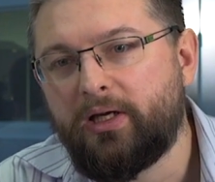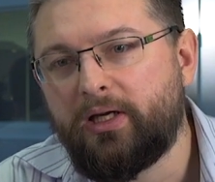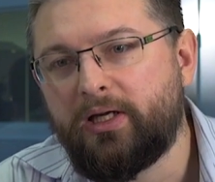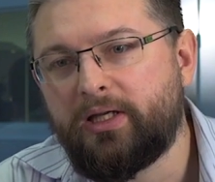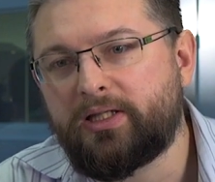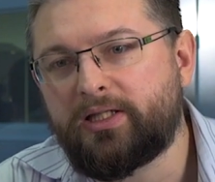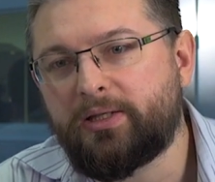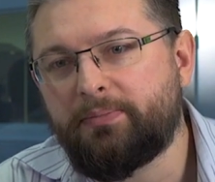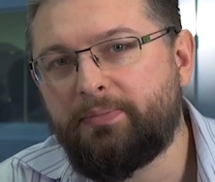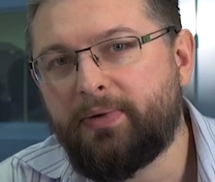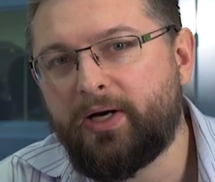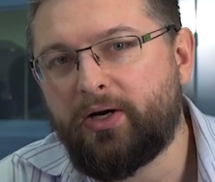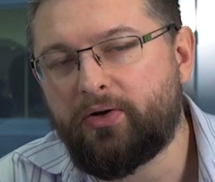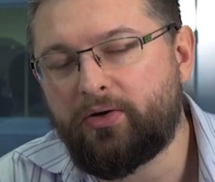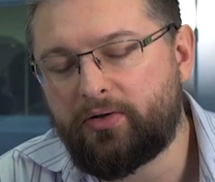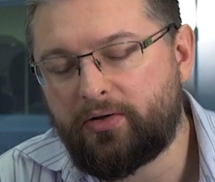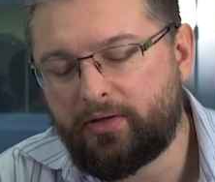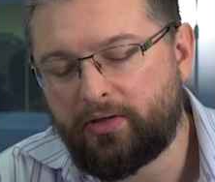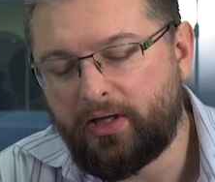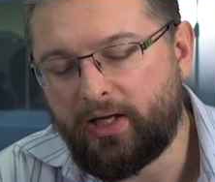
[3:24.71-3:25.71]
It's
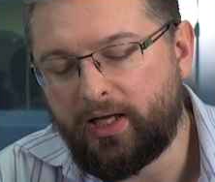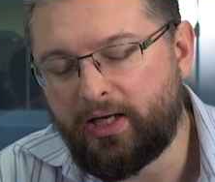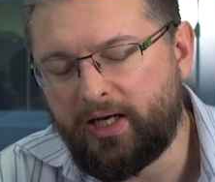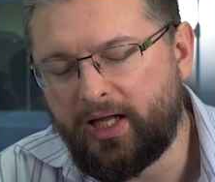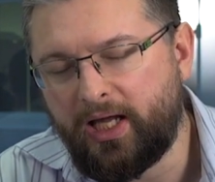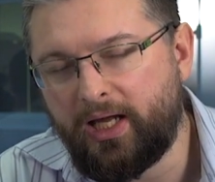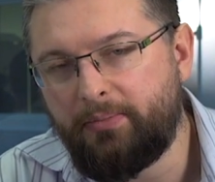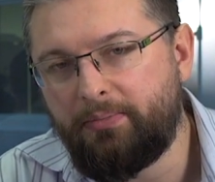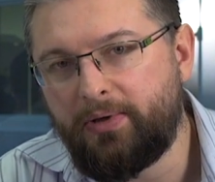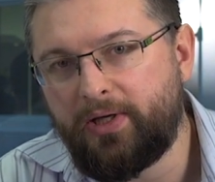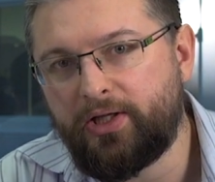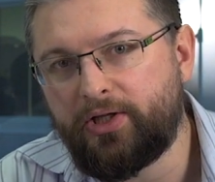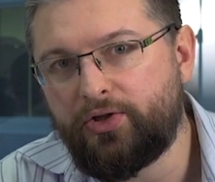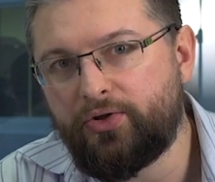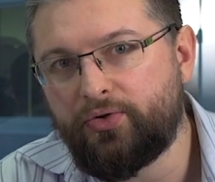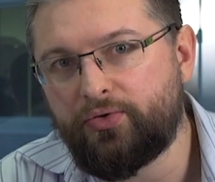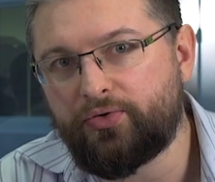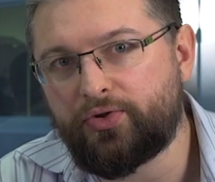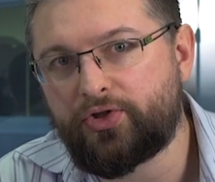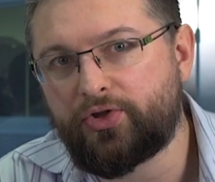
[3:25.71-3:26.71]
about enabling
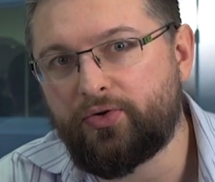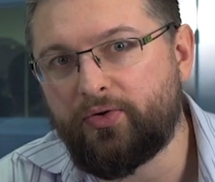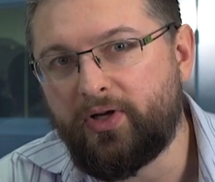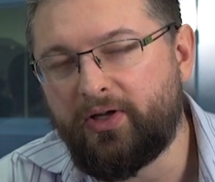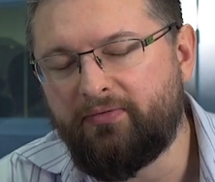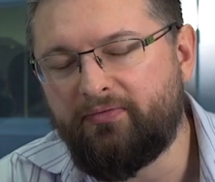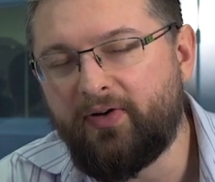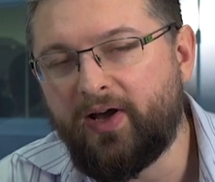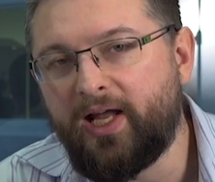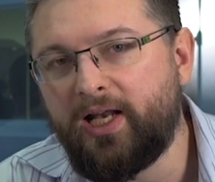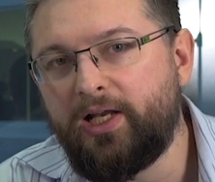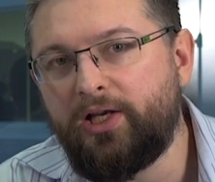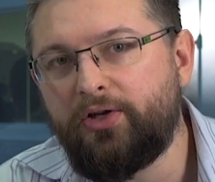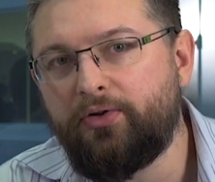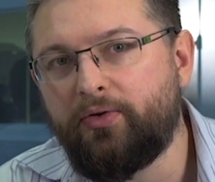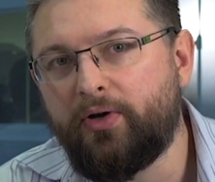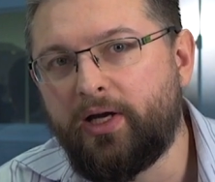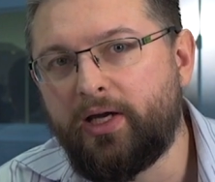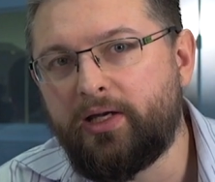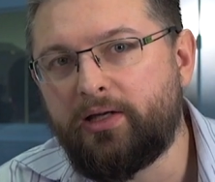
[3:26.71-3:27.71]
you to
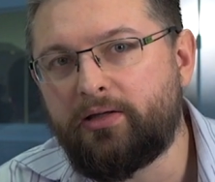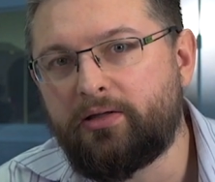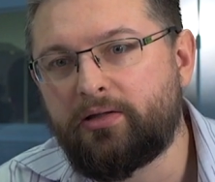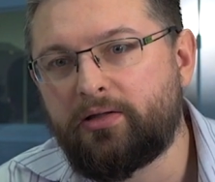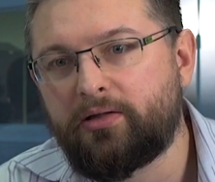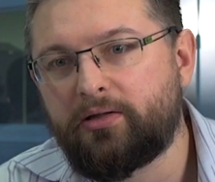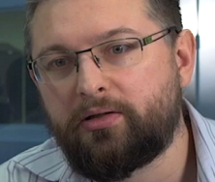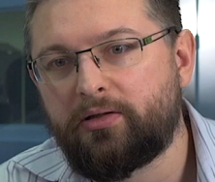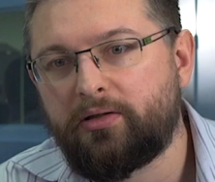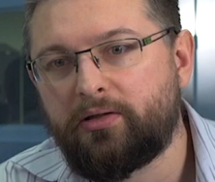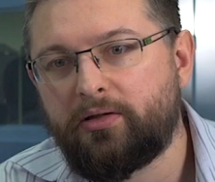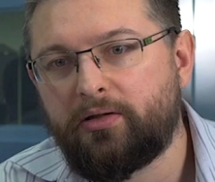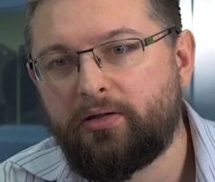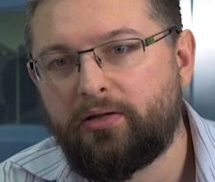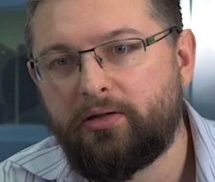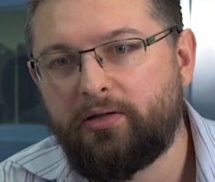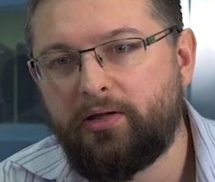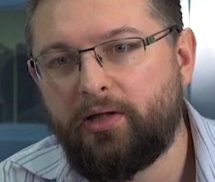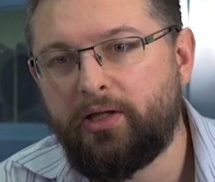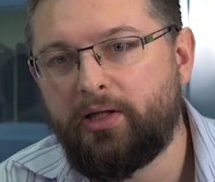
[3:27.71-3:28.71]
evaluate
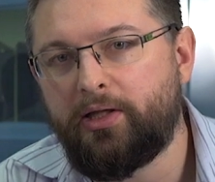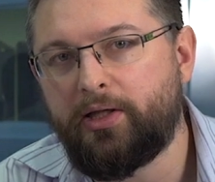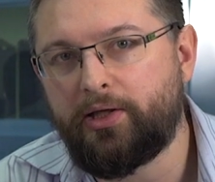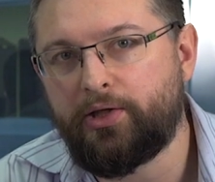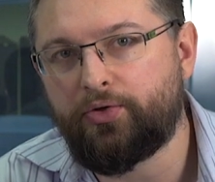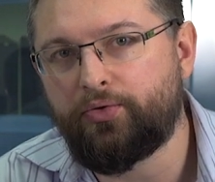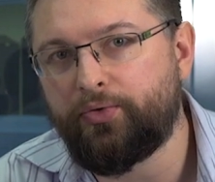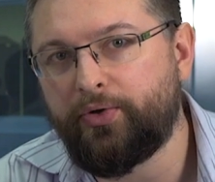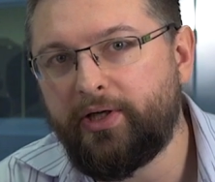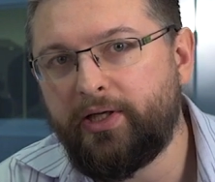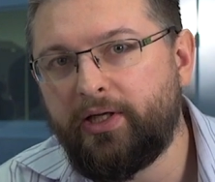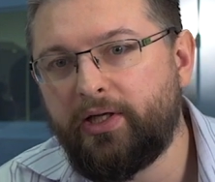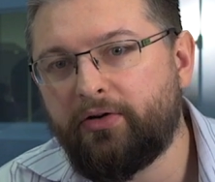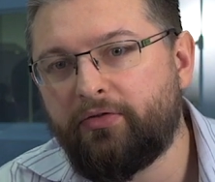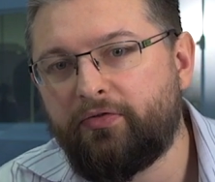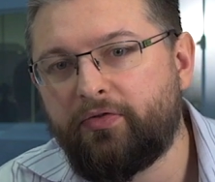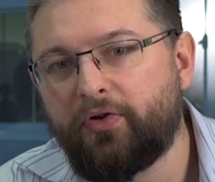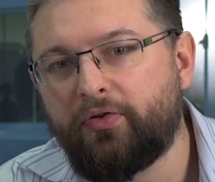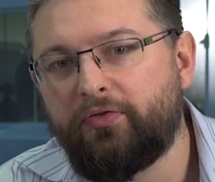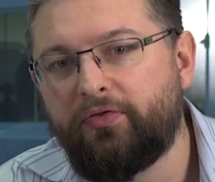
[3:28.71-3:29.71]
the degree of
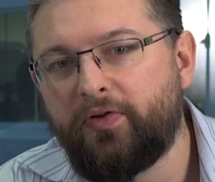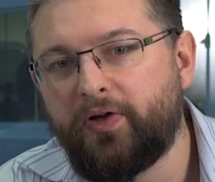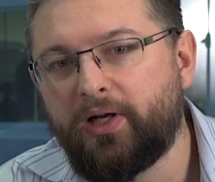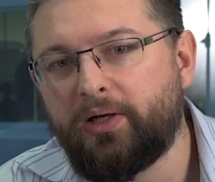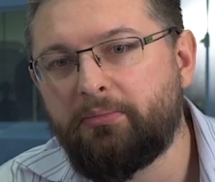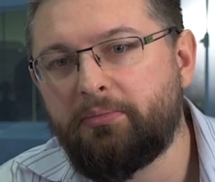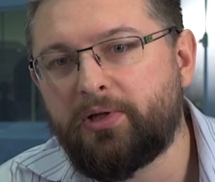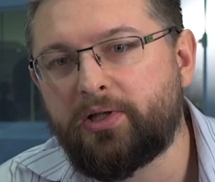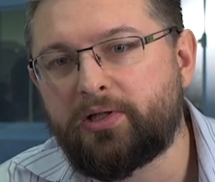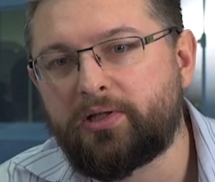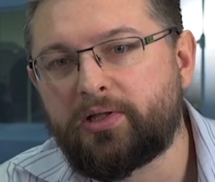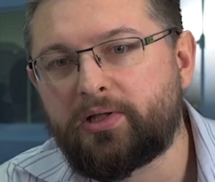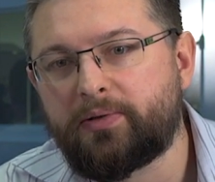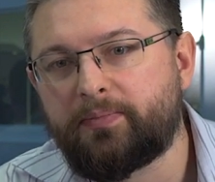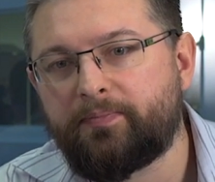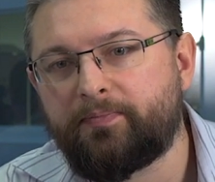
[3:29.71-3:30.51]
fulfillment.